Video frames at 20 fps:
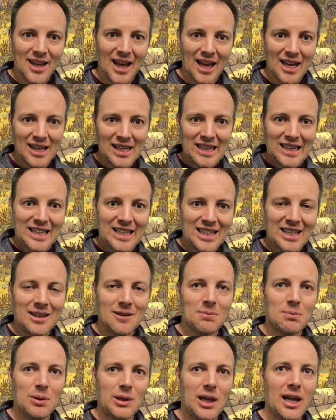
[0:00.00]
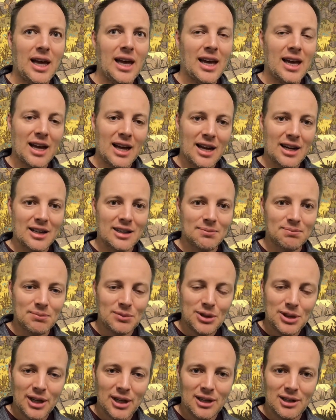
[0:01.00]
and clicking play on
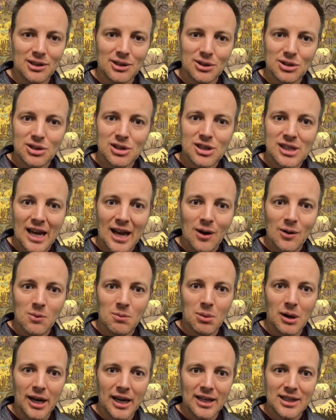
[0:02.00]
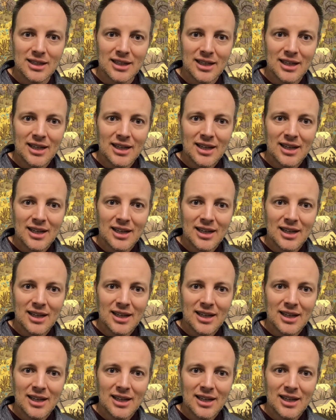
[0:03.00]
a little sound bite,